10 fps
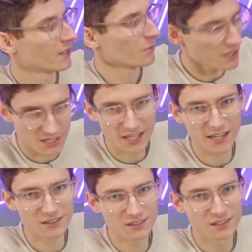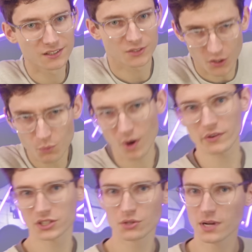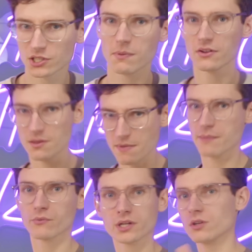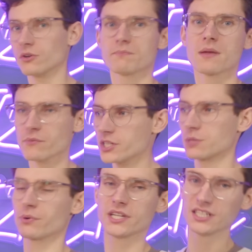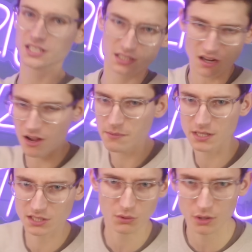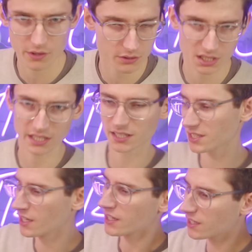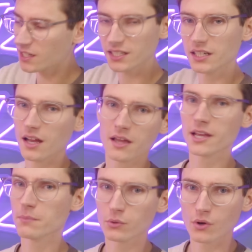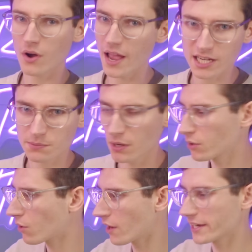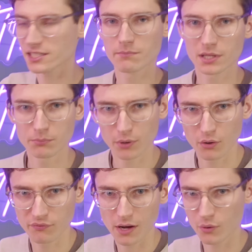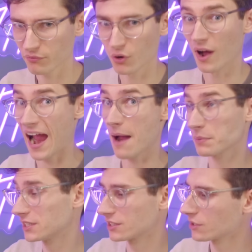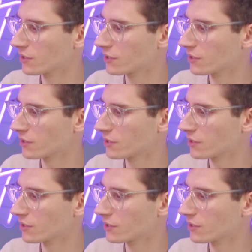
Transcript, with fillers: once again, don't worry too much about your memory or memory speed, timings, all of those things. Clearly enable your EXPO or XMP profile if you're happy to do